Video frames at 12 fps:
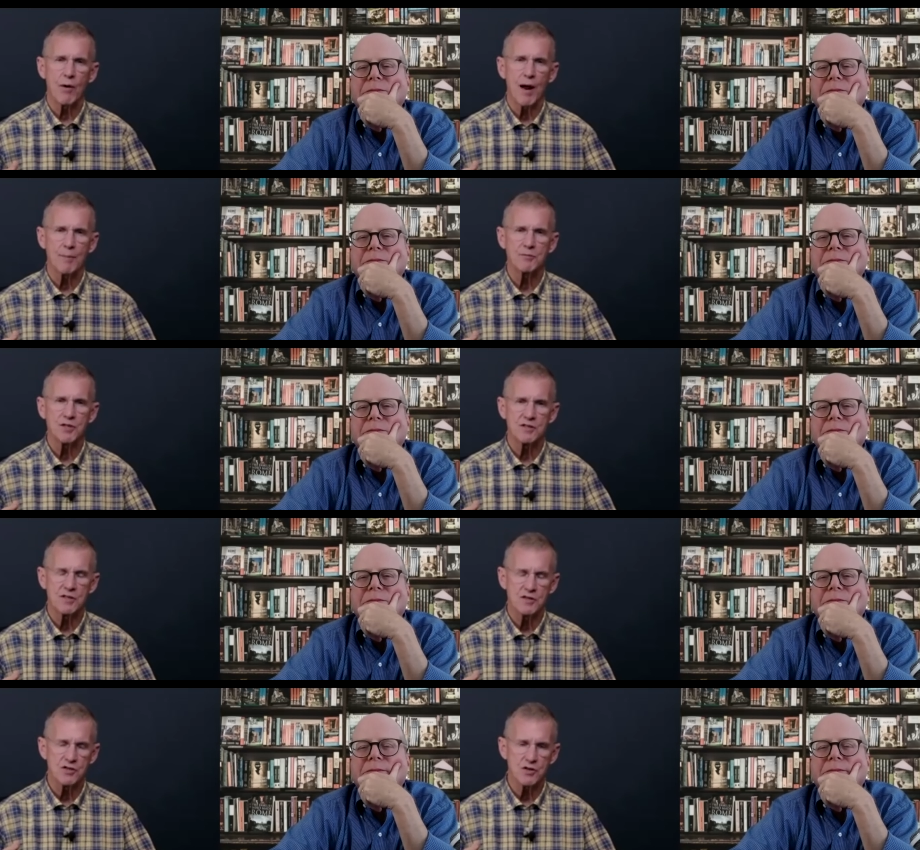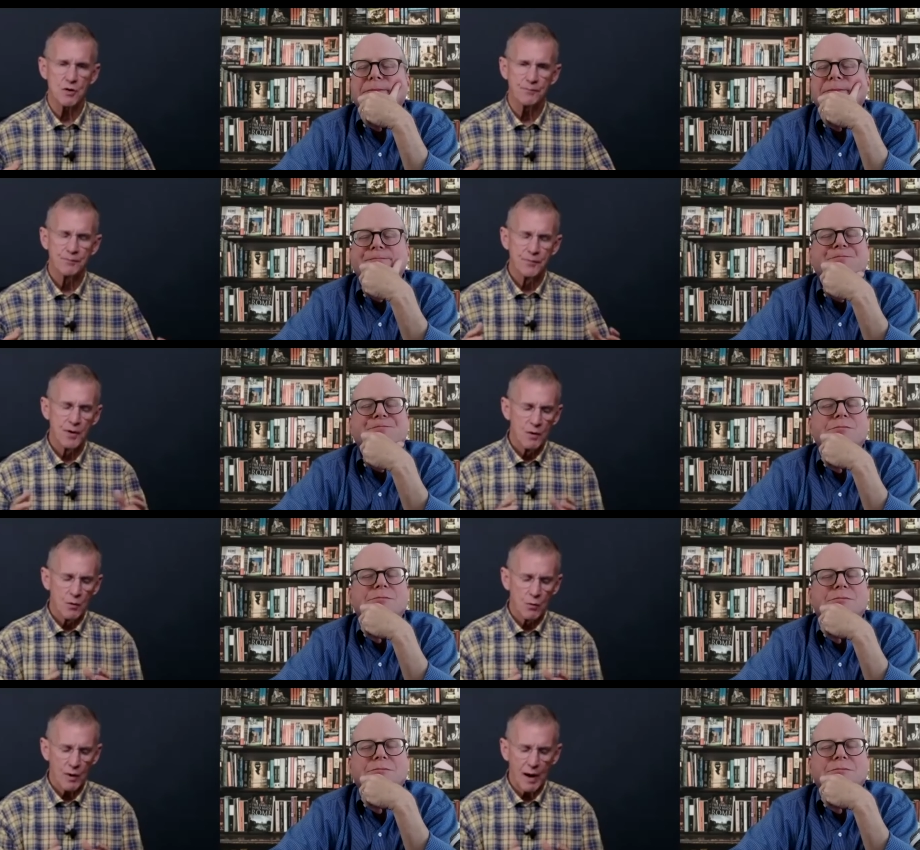Speaker 1: options. And so,
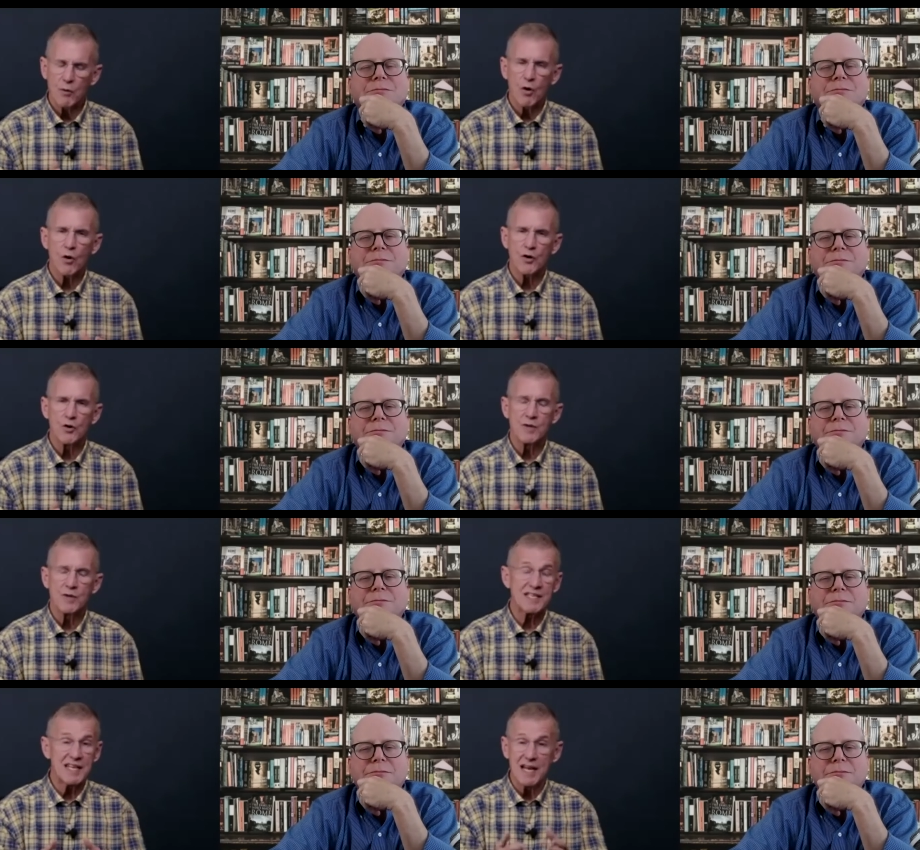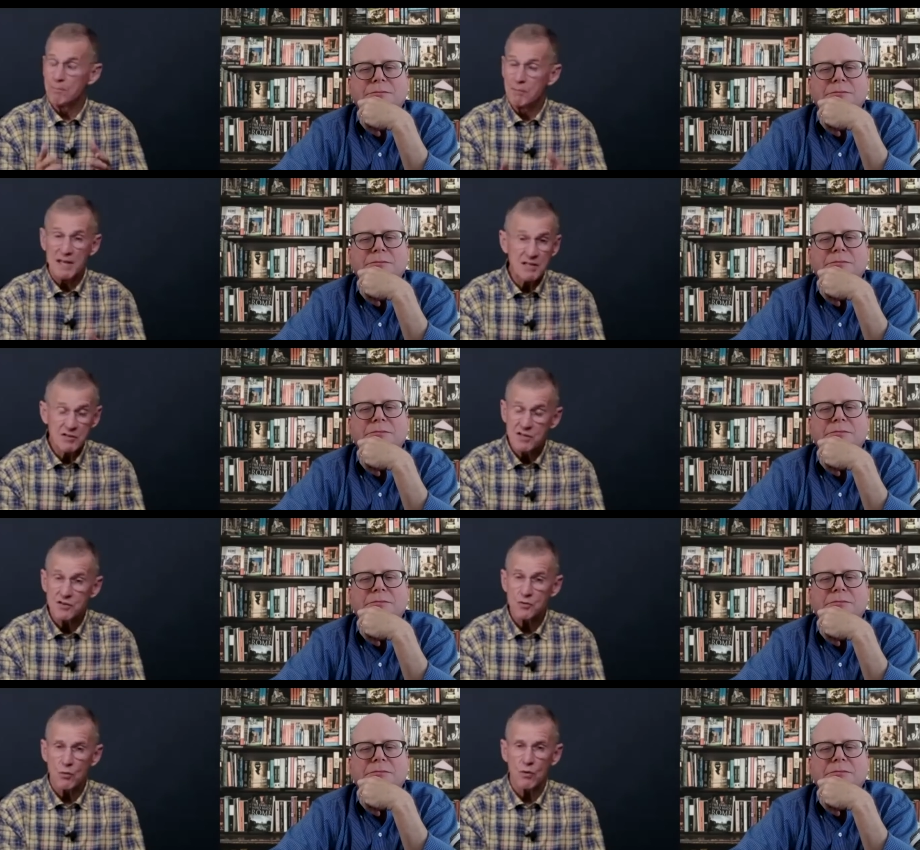what I would argue is in a
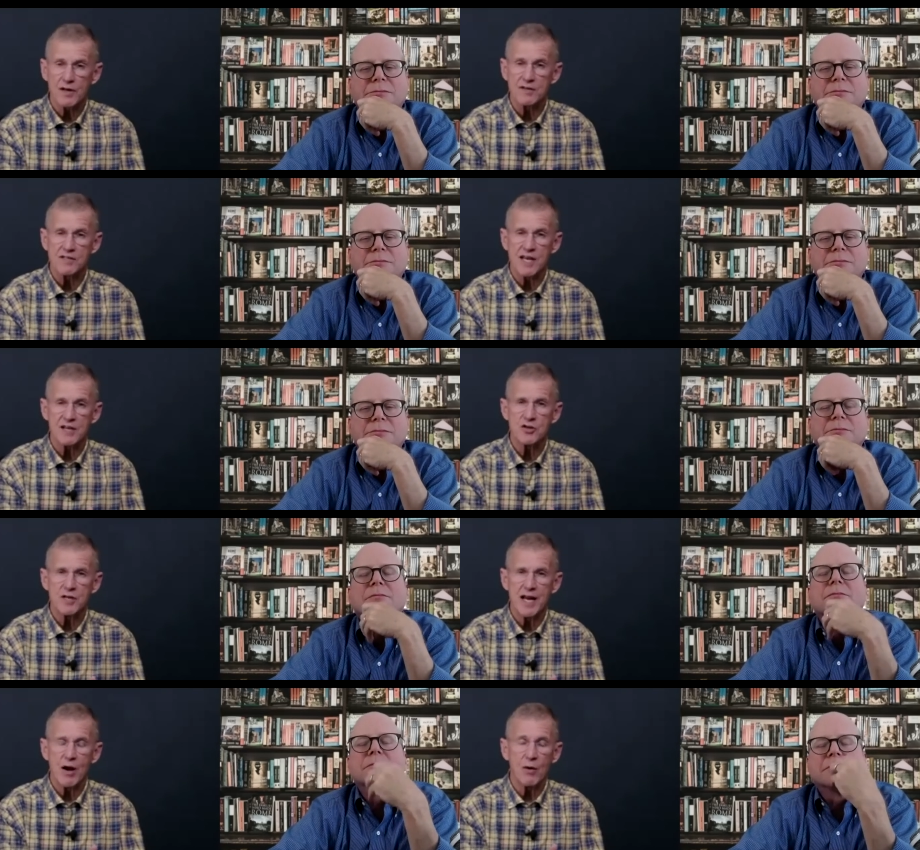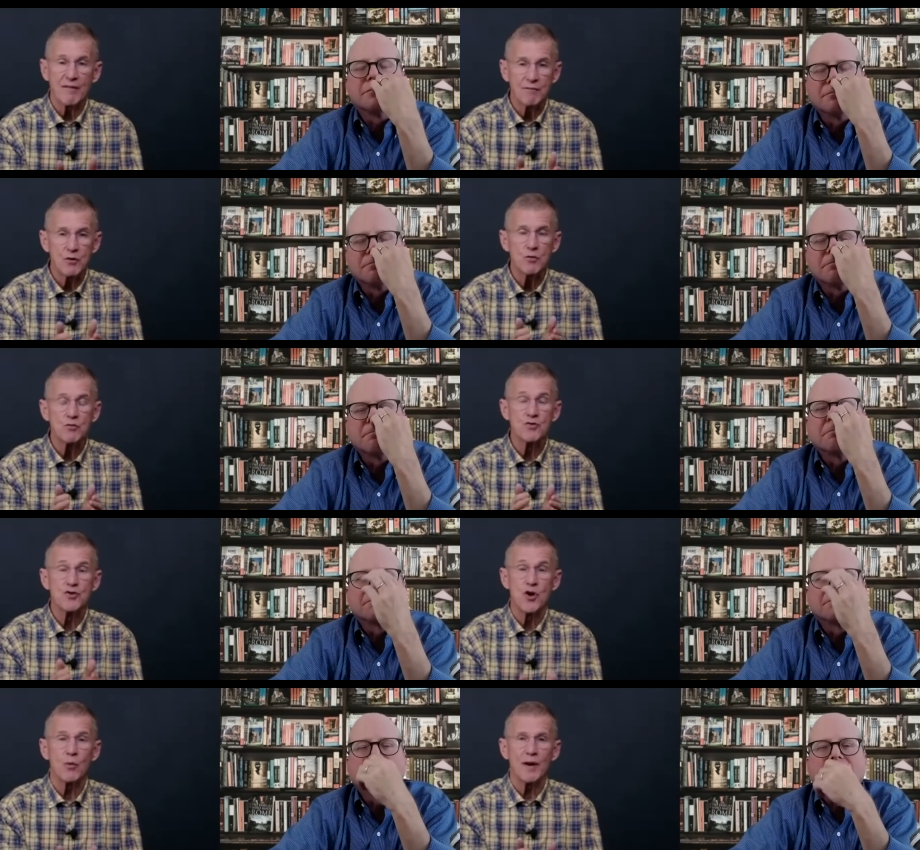business organization now, if you
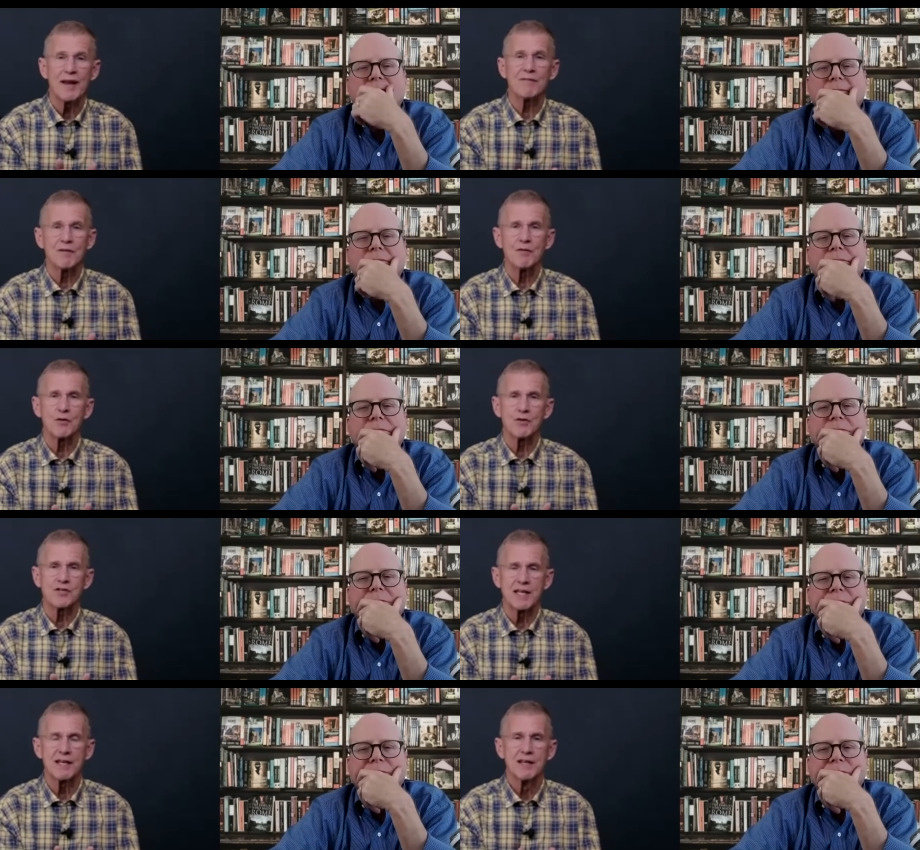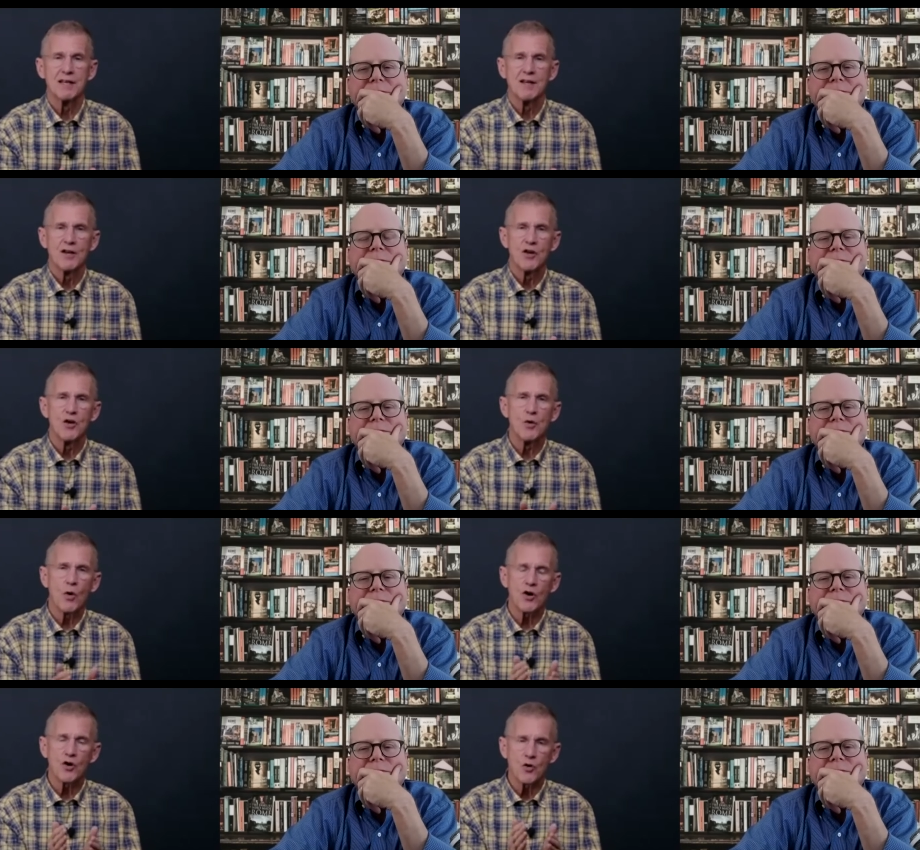don't have diversity, you
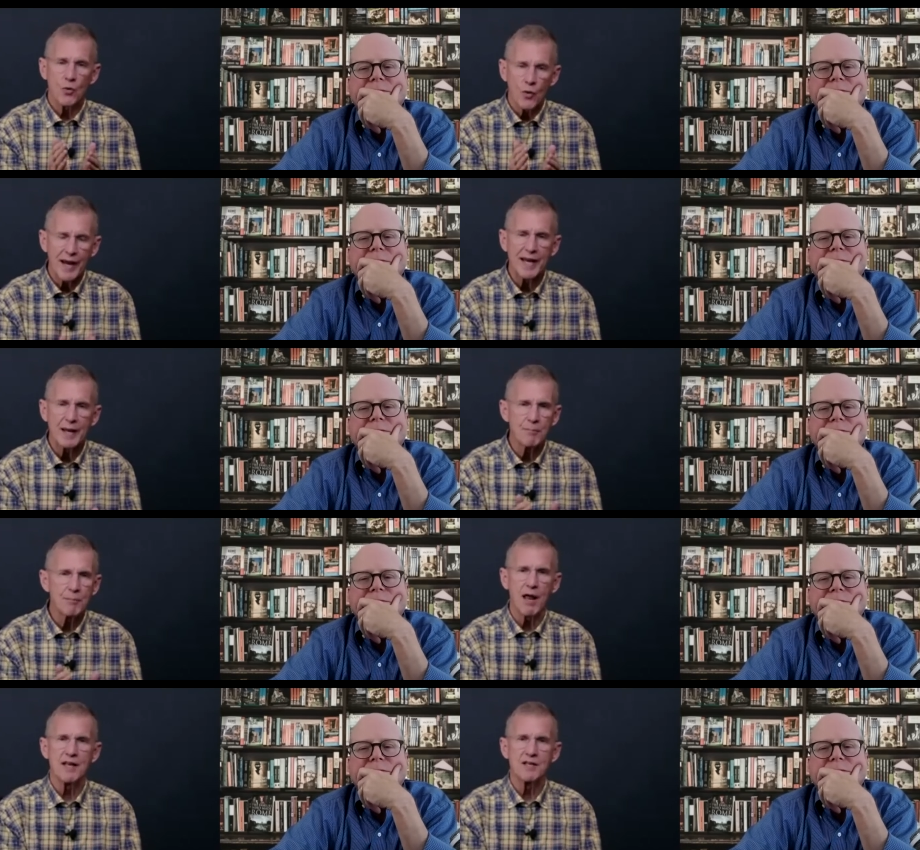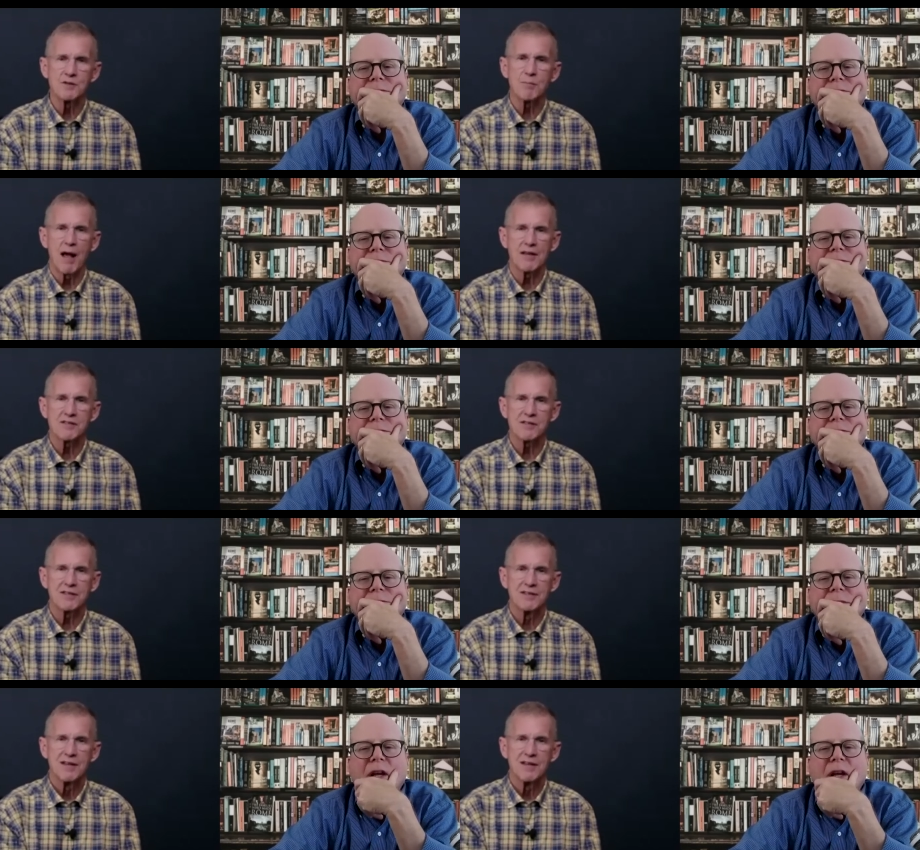are creating blind spots.